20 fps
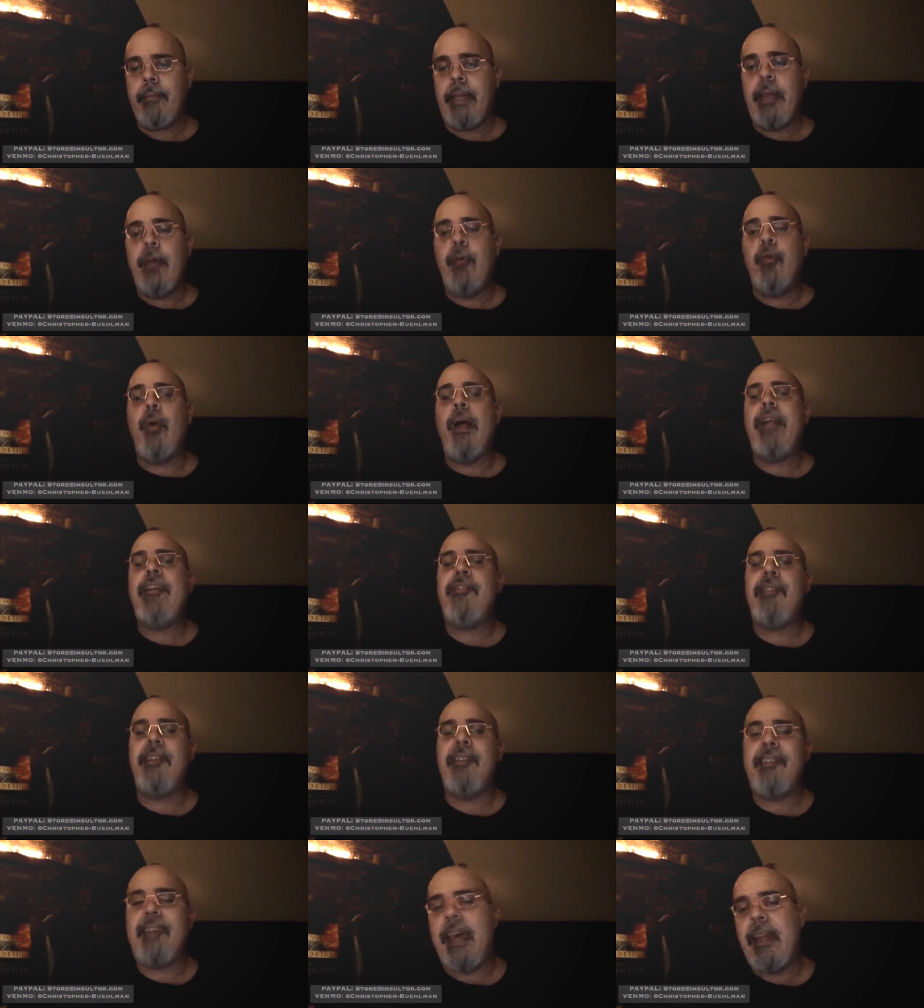He wrenched
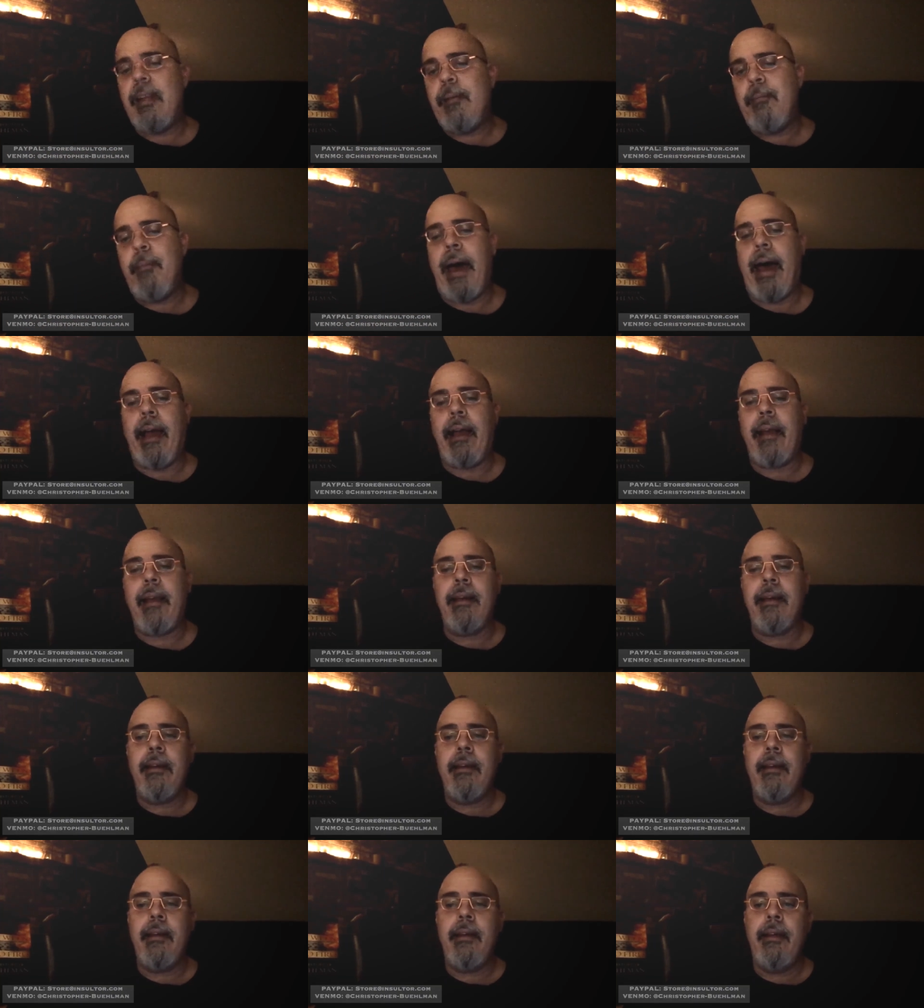his head back
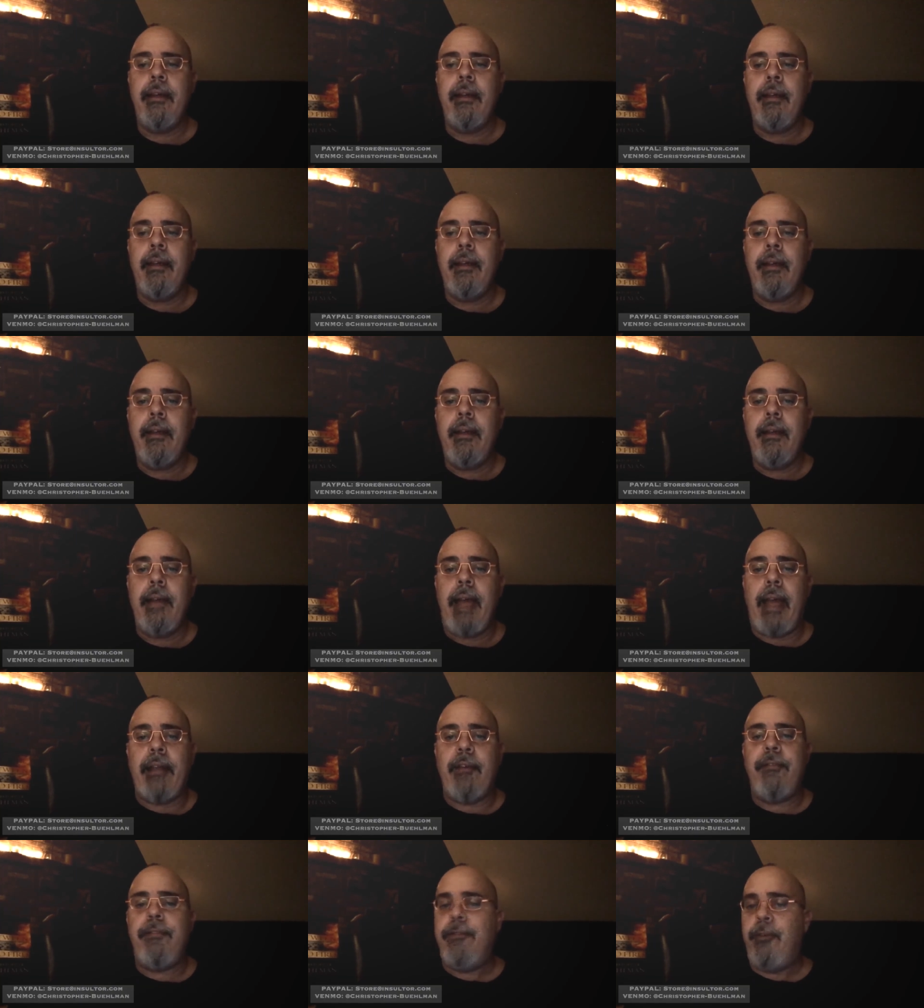
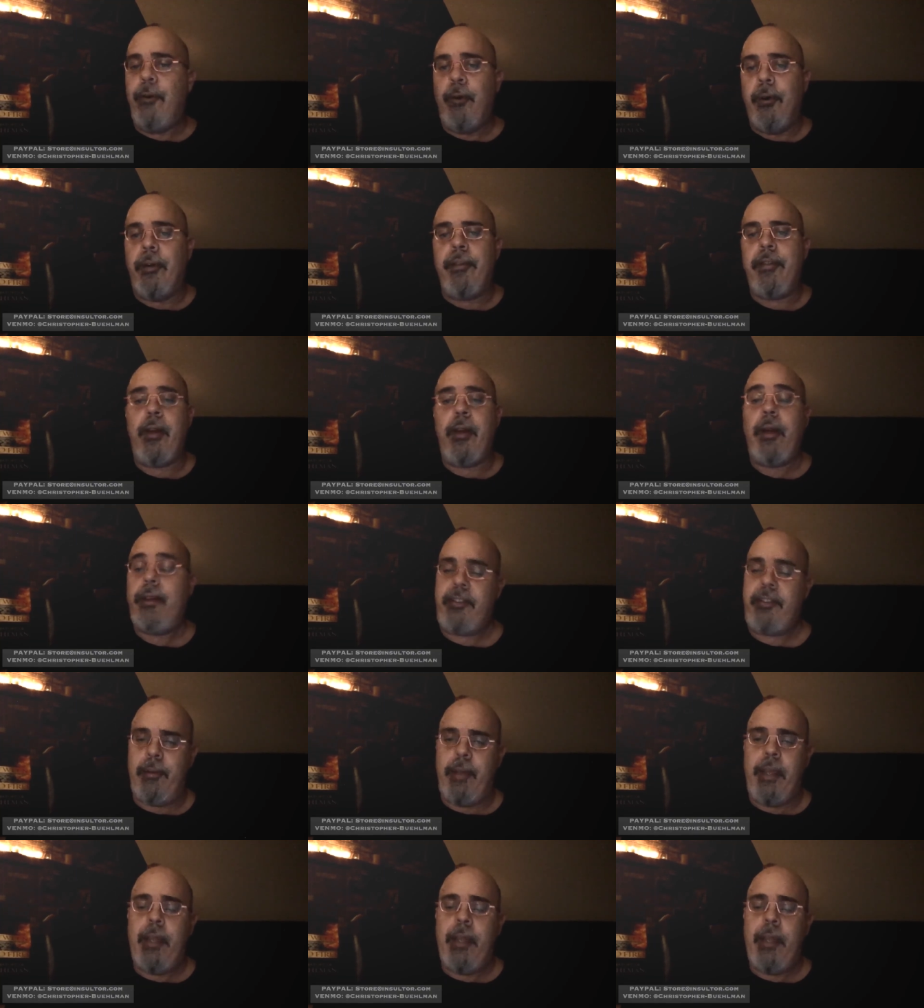and forth, then